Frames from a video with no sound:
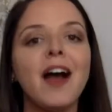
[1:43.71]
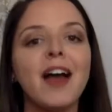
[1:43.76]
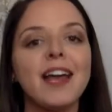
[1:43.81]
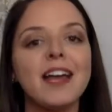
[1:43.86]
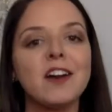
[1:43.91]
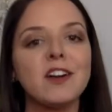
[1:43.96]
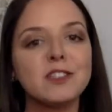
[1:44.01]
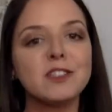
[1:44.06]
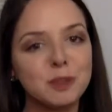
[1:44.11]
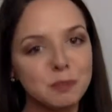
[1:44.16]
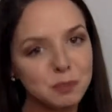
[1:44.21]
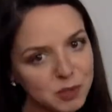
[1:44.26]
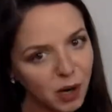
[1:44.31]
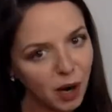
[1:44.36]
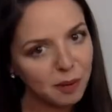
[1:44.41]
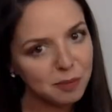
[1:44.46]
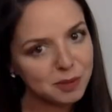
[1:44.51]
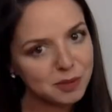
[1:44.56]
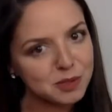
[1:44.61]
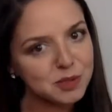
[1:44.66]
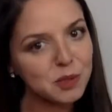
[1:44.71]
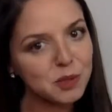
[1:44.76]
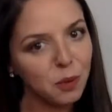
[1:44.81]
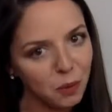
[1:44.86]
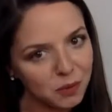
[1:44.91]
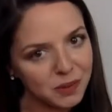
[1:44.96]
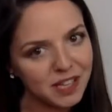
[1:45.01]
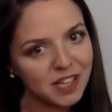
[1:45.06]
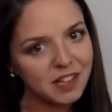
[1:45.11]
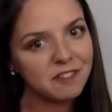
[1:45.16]
in our subscribers
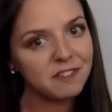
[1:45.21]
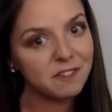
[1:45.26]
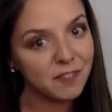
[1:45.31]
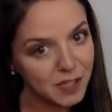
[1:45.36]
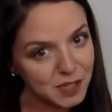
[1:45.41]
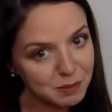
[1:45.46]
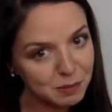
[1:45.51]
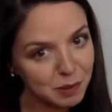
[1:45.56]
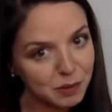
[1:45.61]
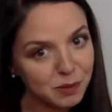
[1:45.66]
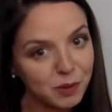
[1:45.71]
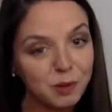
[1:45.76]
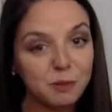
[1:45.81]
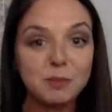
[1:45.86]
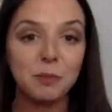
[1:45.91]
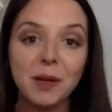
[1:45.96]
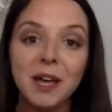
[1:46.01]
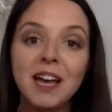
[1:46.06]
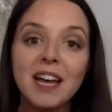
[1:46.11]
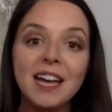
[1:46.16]
only Facebook groups.